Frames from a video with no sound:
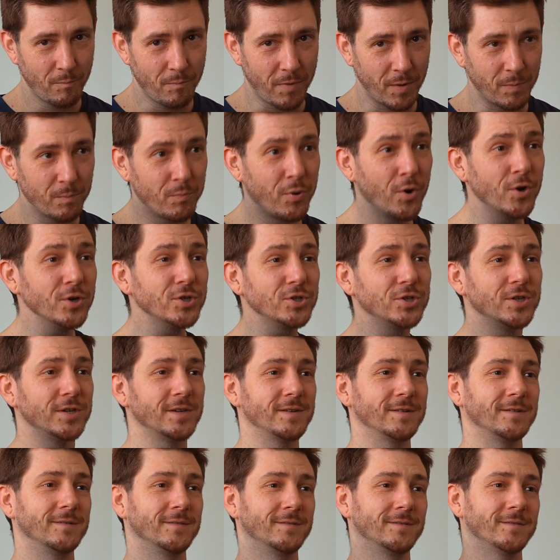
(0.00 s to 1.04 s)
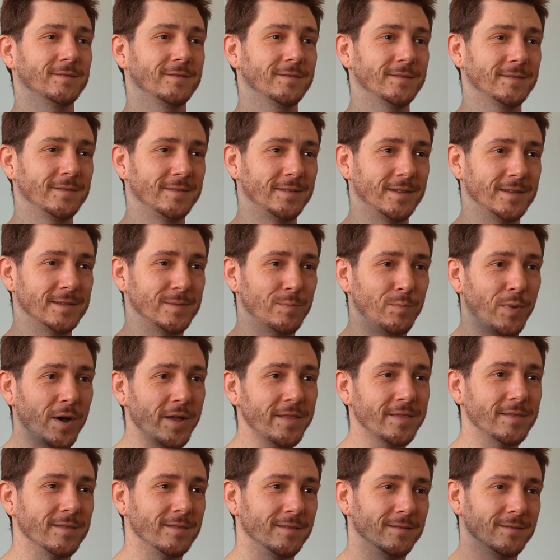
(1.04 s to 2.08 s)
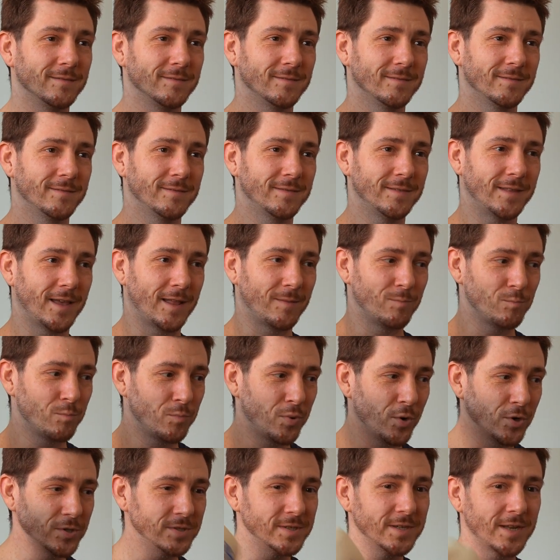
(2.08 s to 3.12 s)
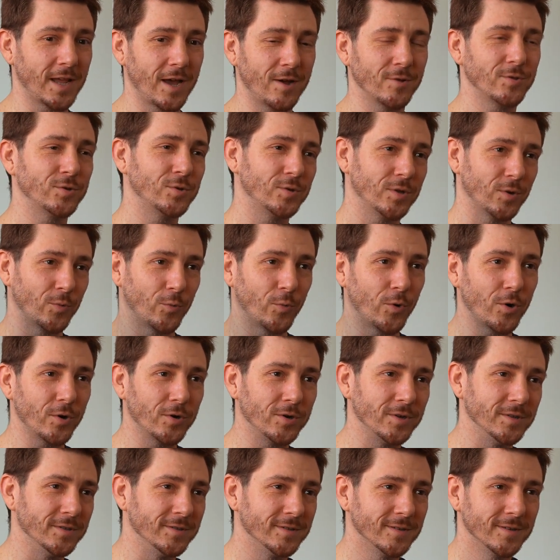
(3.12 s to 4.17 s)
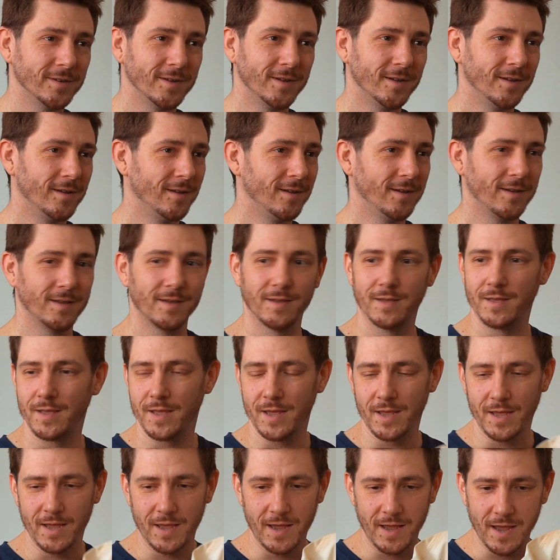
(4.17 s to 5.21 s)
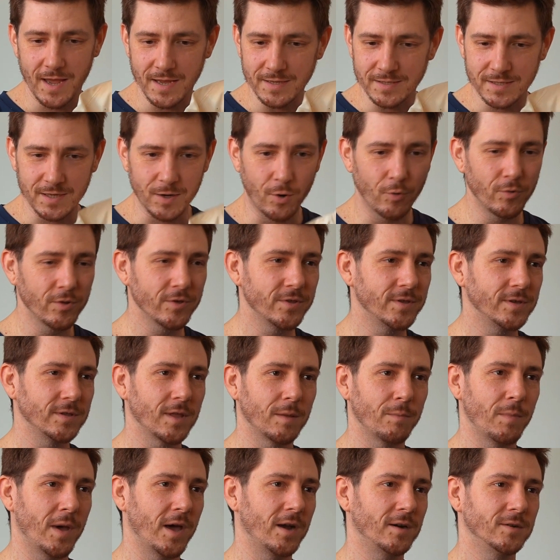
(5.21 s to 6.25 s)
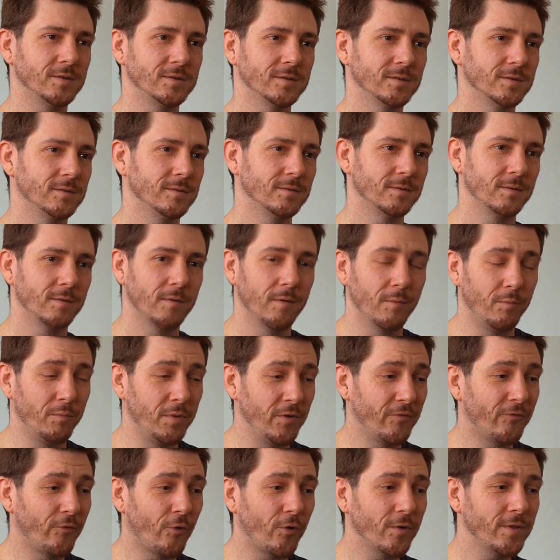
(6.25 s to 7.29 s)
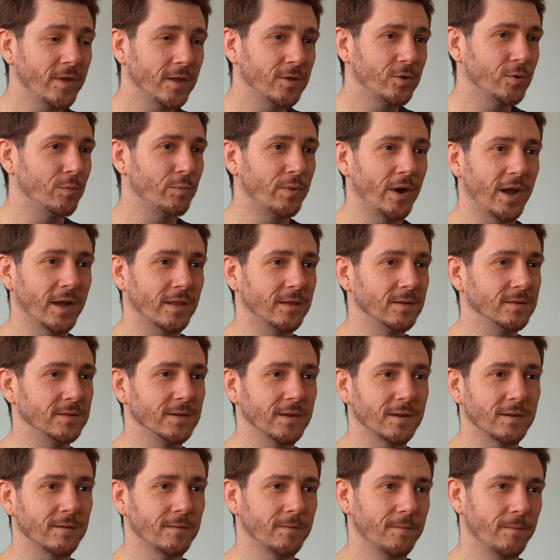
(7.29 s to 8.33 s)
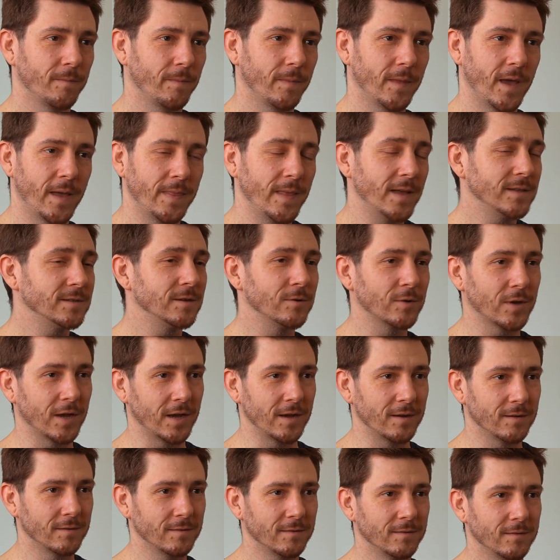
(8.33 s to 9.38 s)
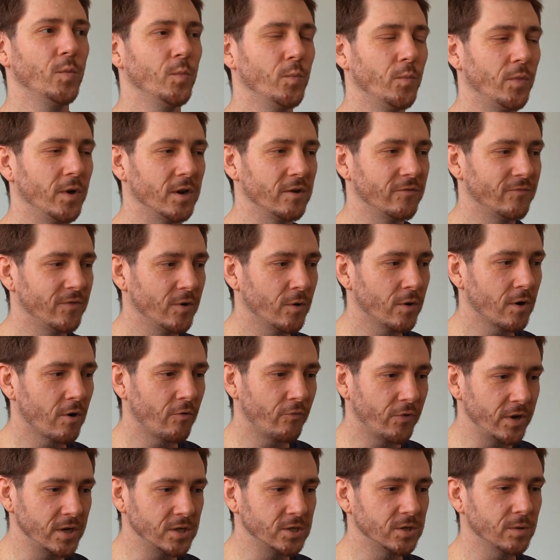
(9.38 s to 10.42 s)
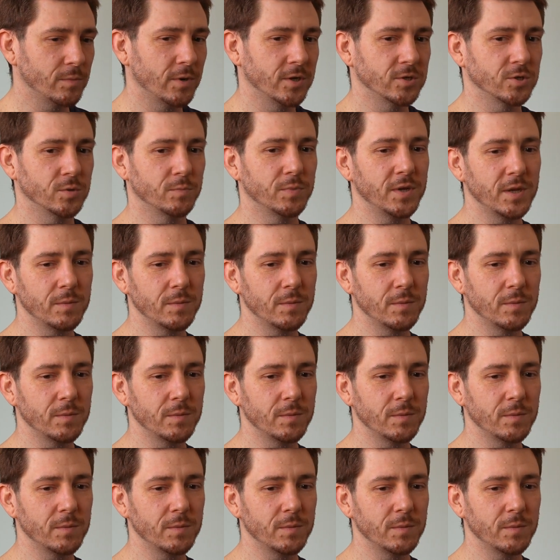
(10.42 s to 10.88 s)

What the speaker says: But pushing this button that puts it out to the world is the only thing that matters. Before that, you're practicing, and that's okay. But if you want to reach a bunch of